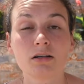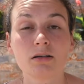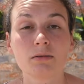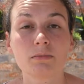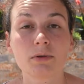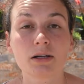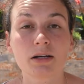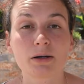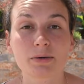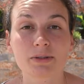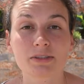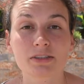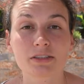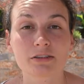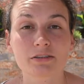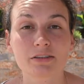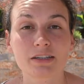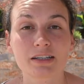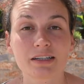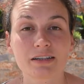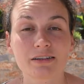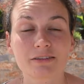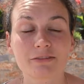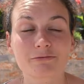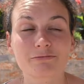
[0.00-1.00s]
But I was
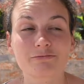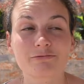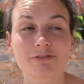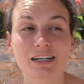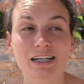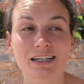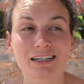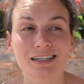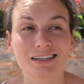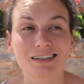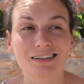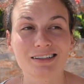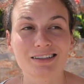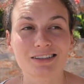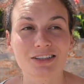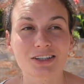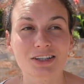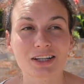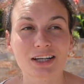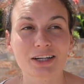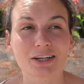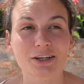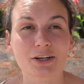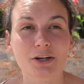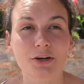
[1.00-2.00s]
already ready to
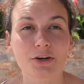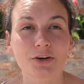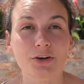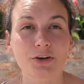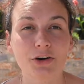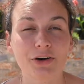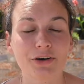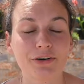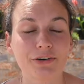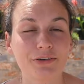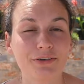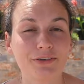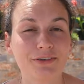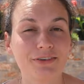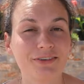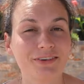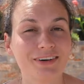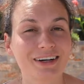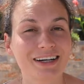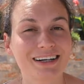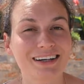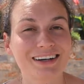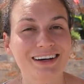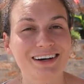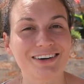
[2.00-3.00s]
like go,
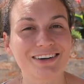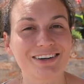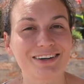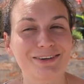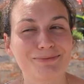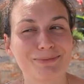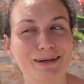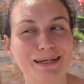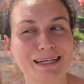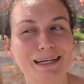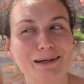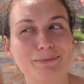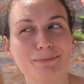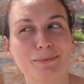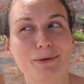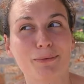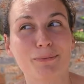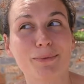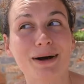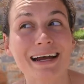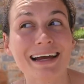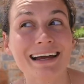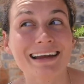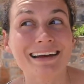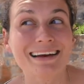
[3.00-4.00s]
and now you're making me
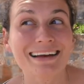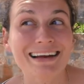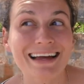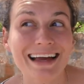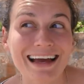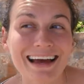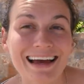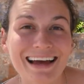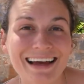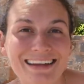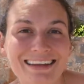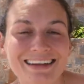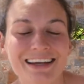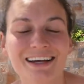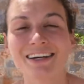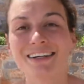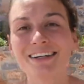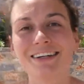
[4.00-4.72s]
wait again.